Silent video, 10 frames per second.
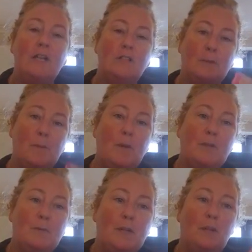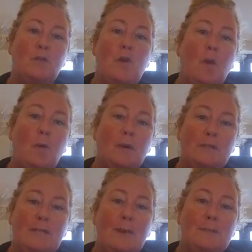to the point where you know what
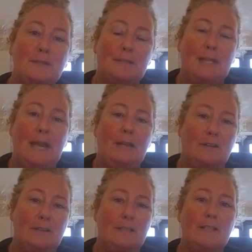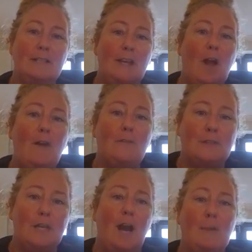steps to take consistently over
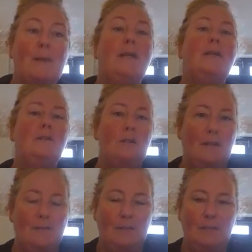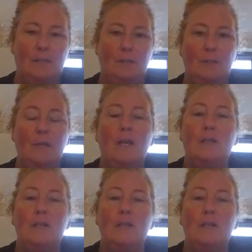time to give it to you.